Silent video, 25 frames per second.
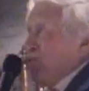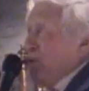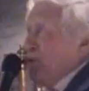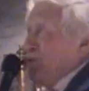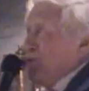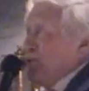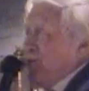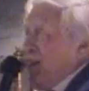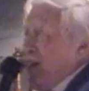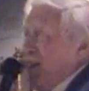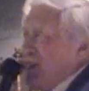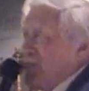
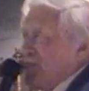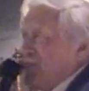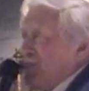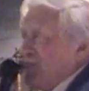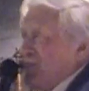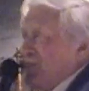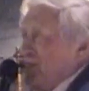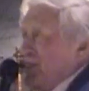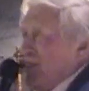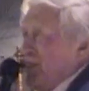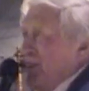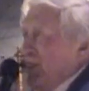
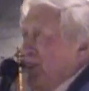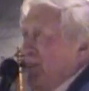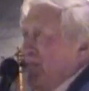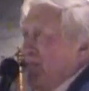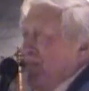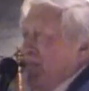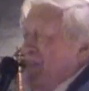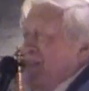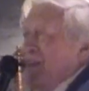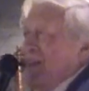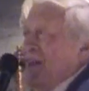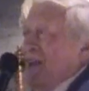protest.
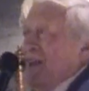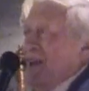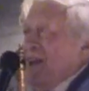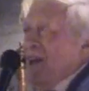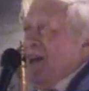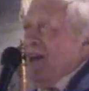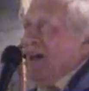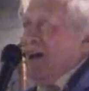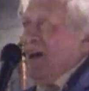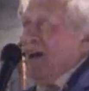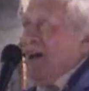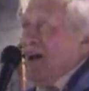
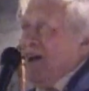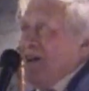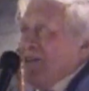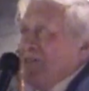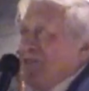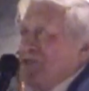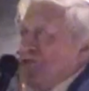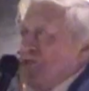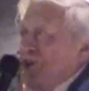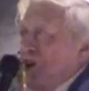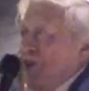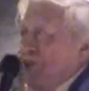
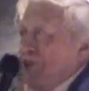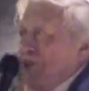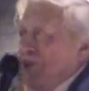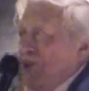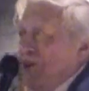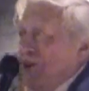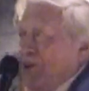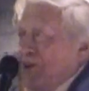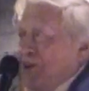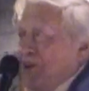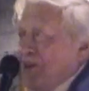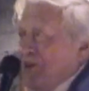And
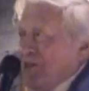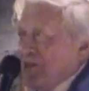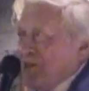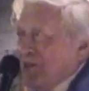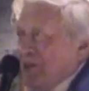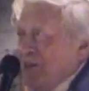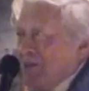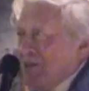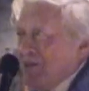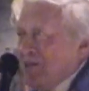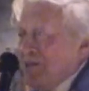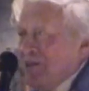John Laurie
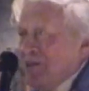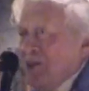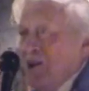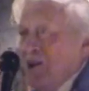said,